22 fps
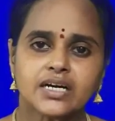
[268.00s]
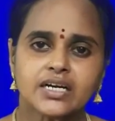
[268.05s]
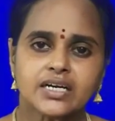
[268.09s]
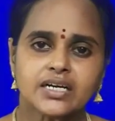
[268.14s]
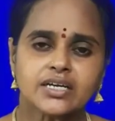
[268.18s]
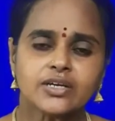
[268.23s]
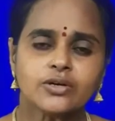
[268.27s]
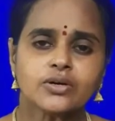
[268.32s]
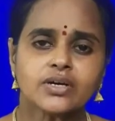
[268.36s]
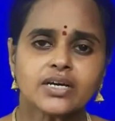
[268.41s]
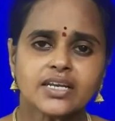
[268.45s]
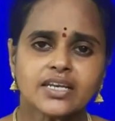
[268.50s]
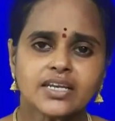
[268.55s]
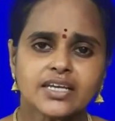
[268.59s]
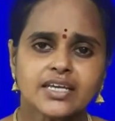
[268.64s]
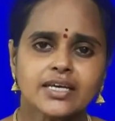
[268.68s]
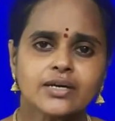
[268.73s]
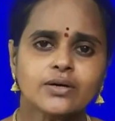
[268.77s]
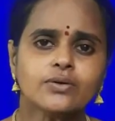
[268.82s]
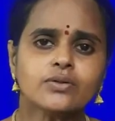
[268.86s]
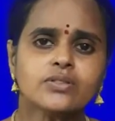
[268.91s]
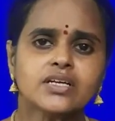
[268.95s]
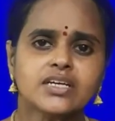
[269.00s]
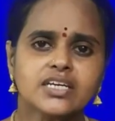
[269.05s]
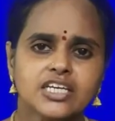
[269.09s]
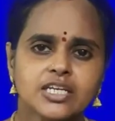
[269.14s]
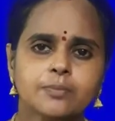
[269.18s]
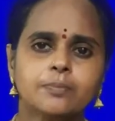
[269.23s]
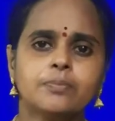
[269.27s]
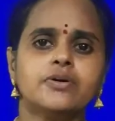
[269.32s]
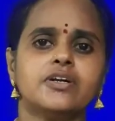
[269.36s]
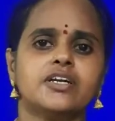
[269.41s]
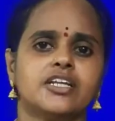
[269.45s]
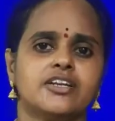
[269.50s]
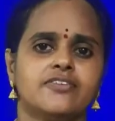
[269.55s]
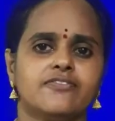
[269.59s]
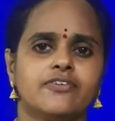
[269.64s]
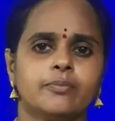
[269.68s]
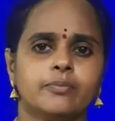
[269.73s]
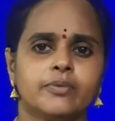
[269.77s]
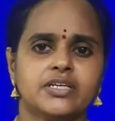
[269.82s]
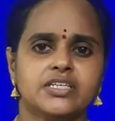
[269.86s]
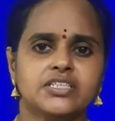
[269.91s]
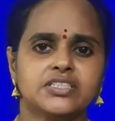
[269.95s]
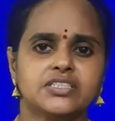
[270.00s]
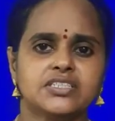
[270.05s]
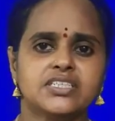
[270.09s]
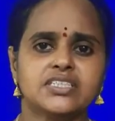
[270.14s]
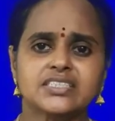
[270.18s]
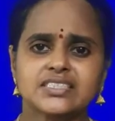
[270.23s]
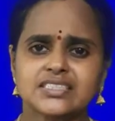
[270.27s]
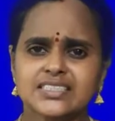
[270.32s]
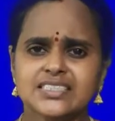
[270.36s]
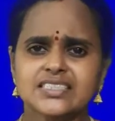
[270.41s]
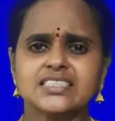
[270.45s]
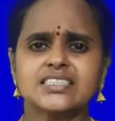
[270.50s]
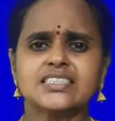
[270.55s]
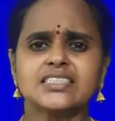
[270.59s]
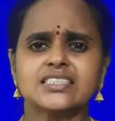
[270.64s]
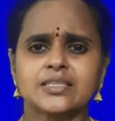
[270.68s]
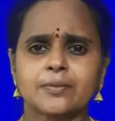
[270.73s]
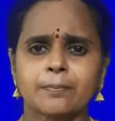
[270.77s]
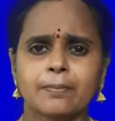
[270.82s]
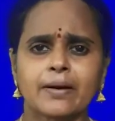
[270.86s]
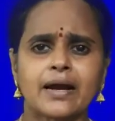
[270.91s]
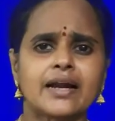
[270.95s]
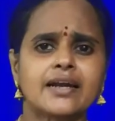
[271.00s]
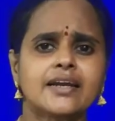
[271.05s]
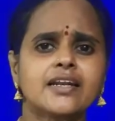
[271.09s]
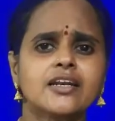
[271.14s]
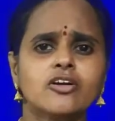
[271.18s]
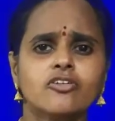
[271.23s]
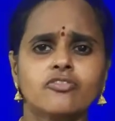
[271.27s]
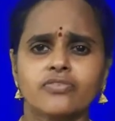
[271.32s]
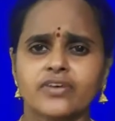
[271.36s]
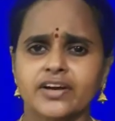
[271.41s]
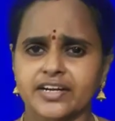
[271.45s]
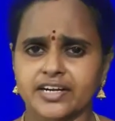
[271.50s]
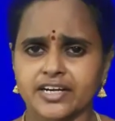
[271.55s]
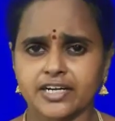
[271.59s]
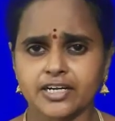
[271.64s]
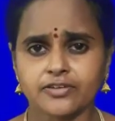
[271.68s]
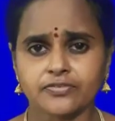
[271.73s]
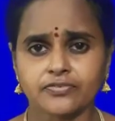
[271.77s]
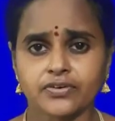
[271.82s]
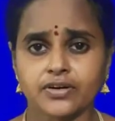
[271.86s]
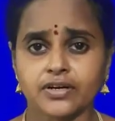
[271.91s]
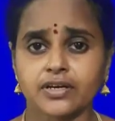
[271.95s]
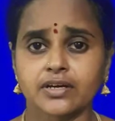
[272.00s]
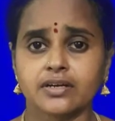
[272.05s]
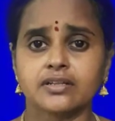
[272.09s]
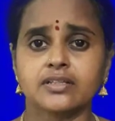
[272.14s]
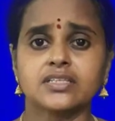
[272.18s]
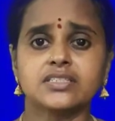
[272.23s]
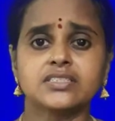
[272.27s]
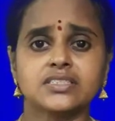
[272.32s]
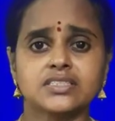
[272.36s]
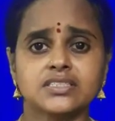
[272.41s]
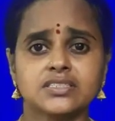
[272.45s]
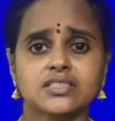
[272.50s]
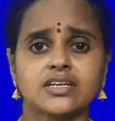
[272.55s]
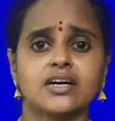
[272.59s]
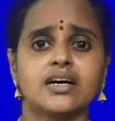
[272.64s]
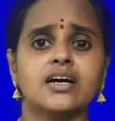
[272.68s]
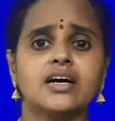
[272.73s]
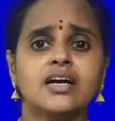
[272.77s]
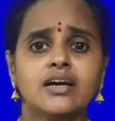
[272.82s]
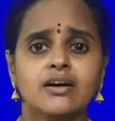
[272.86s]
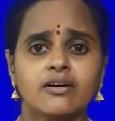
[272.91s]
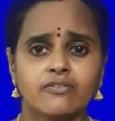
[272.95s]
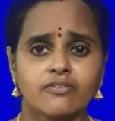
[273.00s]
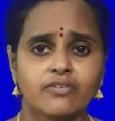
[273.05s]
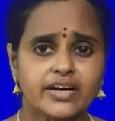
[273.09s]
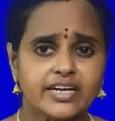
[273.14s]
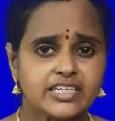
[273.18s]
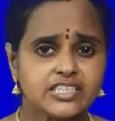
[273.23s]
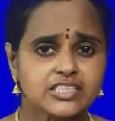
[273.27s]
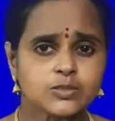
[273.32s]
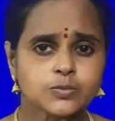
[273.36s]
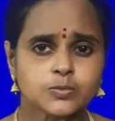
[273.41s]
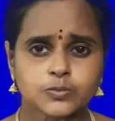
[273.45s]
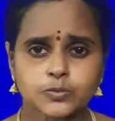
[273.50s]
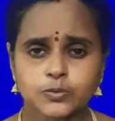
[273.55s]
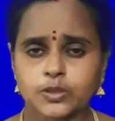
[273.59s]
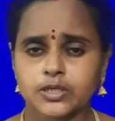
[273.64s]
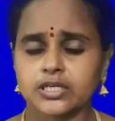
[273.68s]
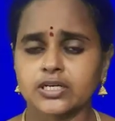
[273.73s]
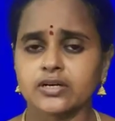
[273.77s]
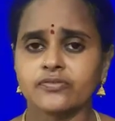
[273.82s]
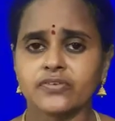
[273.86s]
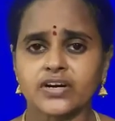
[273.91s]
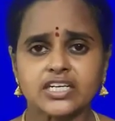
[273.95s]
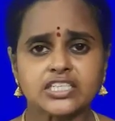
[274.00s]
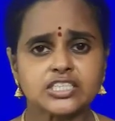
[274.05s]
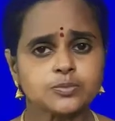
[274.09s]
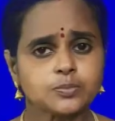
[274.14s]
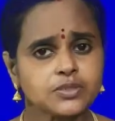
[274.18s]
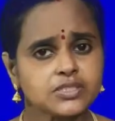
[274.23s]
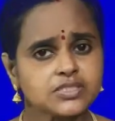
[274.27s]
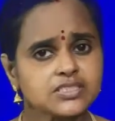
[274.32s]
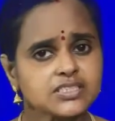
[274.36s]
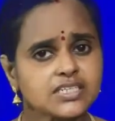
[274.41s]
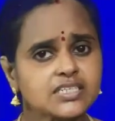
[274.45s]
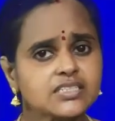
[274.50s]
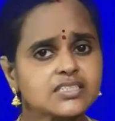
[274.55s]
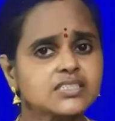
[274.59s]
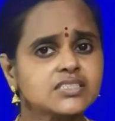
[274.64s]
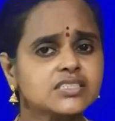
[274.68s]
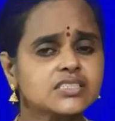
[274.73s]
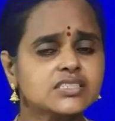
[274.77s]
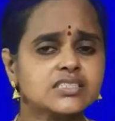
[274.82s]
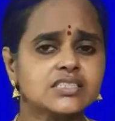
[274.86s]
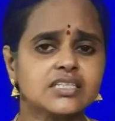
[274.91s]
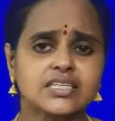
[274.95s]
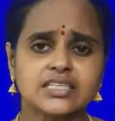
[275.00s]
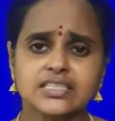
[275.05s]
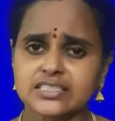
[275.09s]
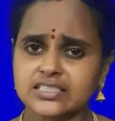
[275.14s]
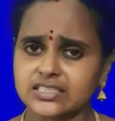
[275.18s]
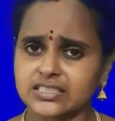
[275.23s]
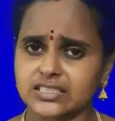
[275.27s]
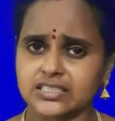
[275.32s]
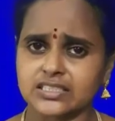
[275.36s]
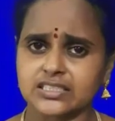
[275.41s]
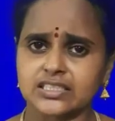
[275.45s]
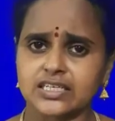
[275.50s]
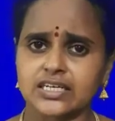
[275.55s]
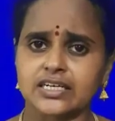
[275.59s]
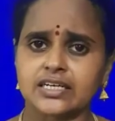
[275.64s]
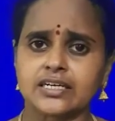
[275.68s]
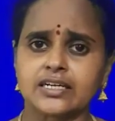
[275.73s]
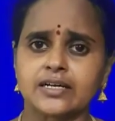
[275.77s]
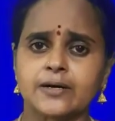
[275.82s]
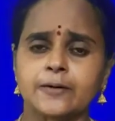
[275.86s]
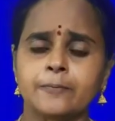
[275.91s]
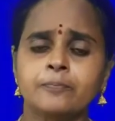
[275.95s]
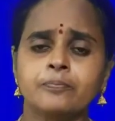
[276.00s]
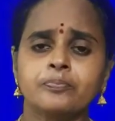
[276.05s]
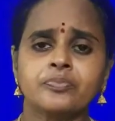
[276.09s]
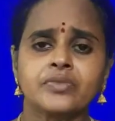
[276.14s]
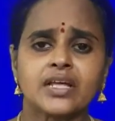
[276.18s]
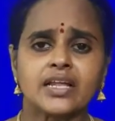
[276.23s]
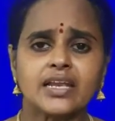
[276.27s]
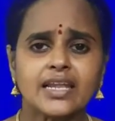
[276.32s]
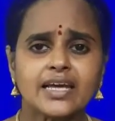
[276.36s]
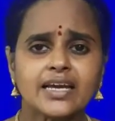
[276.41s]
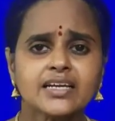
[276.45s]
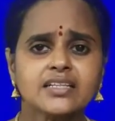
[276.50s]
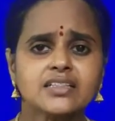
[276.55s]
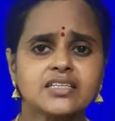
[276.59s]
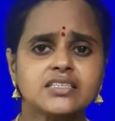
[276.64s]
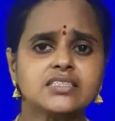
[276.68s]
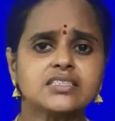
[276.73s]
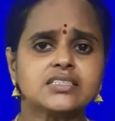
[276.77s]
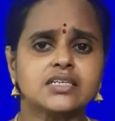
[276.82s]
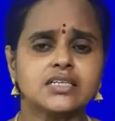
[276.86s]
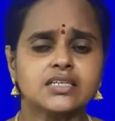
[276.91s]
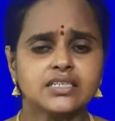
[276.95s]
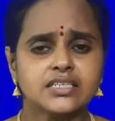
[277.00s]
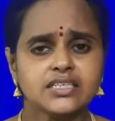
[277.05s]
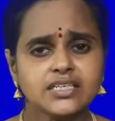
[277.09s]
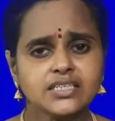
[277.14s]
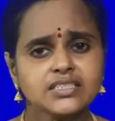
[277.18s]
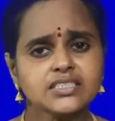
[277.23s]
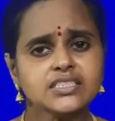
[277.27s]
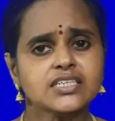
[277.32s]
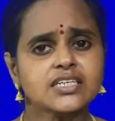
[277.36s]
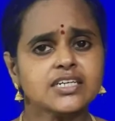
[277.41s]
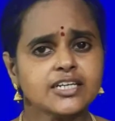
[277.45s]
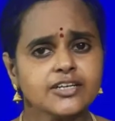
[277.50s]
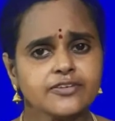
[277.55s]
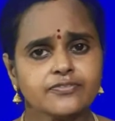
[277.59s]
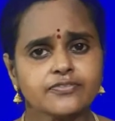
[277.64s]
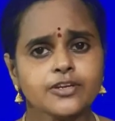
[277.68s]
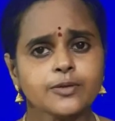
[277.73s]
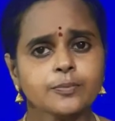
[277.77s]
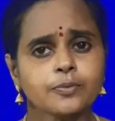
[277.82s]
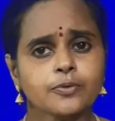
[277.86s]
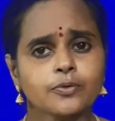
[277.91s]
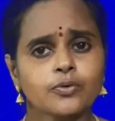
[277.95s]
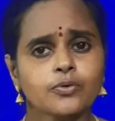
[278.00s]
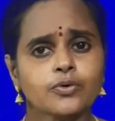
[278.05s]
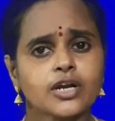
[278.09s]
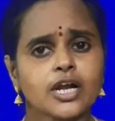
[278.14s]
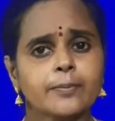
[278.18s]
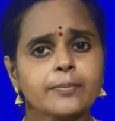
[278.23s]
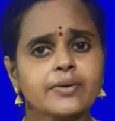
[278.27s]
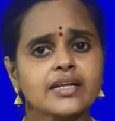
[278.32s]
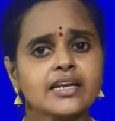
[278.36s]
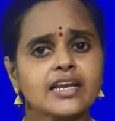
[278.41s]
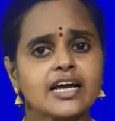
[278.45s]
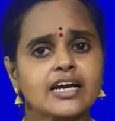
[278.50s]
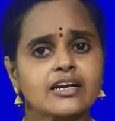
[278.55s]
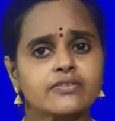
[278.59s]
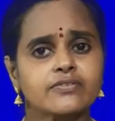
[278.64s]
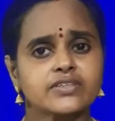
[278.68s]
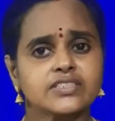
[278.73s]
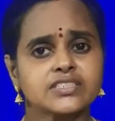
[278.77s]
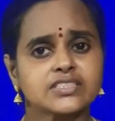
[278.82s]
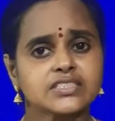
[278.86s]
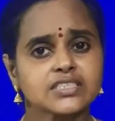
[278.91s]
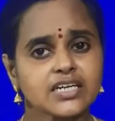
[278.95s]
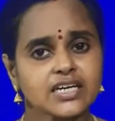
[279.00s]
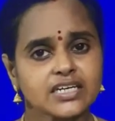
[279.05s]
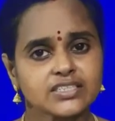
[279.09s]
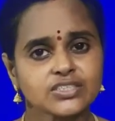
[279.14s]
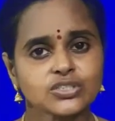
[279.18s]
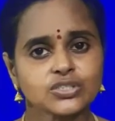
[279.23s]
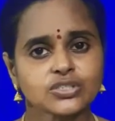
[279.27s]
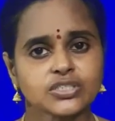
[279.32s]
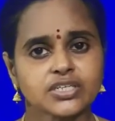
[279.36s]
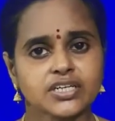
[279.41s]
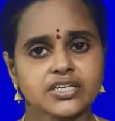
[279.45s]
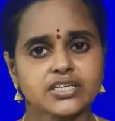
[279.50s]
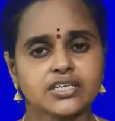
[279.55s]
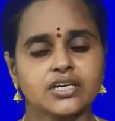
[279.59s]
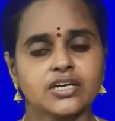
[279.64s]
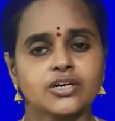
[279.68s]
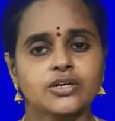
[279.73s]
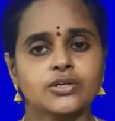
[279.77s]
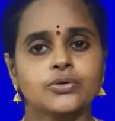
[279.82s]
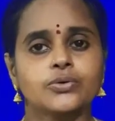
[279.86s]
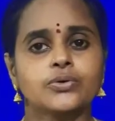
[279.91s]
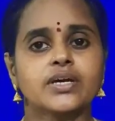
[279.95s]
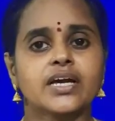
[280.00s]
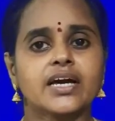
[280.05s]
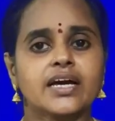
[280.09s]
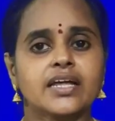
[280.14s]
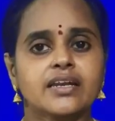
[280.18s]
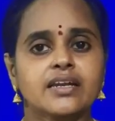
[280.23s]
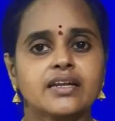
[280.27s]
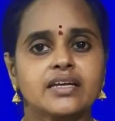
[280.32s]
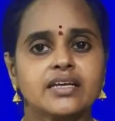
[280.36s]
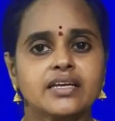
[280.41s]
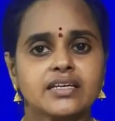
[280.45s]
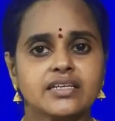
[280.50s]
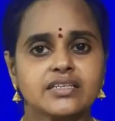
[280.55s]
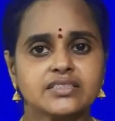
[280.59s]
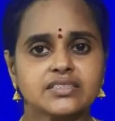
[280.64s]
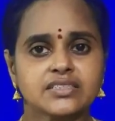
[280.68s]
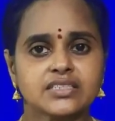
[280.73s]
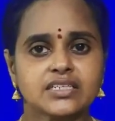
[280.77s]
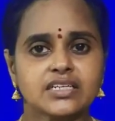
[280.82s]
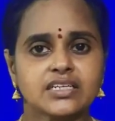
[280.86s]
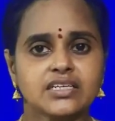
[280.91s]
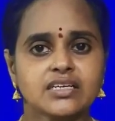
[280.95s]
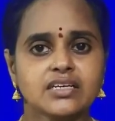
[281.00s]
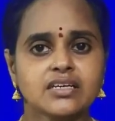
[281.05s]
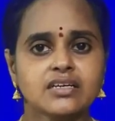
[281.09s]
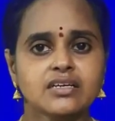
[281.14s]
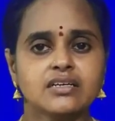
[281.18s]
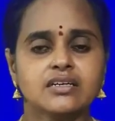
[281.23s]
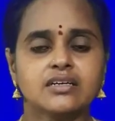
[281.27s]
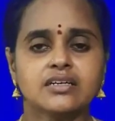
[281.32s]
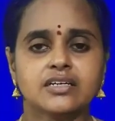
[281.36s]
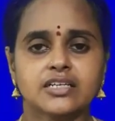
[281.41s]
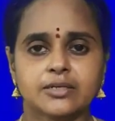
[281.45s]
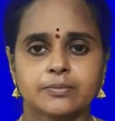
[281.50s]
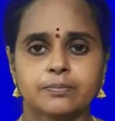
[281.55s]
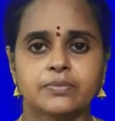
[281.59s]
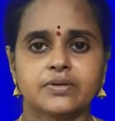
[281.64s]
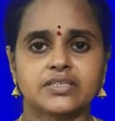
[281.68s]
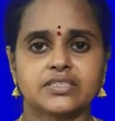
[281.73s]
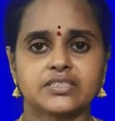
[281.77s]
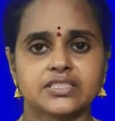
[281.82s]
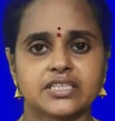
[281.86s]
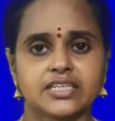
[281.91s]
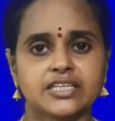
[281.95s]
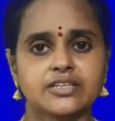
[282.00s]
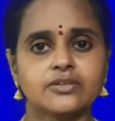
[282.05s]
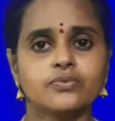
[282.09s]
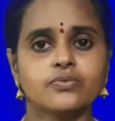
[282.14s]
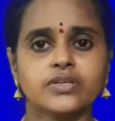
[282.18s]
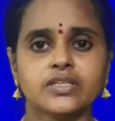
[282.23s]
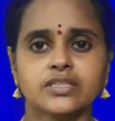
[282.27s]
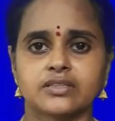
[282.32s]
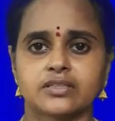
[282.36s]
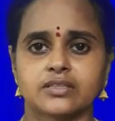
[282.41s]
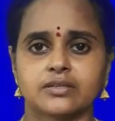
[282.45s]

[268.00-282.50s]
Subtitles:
you can give the input information. Yes, this is the pattern of identifier, this is the white space and this is the digit, and like this each and every programming language construct you can easily represent with,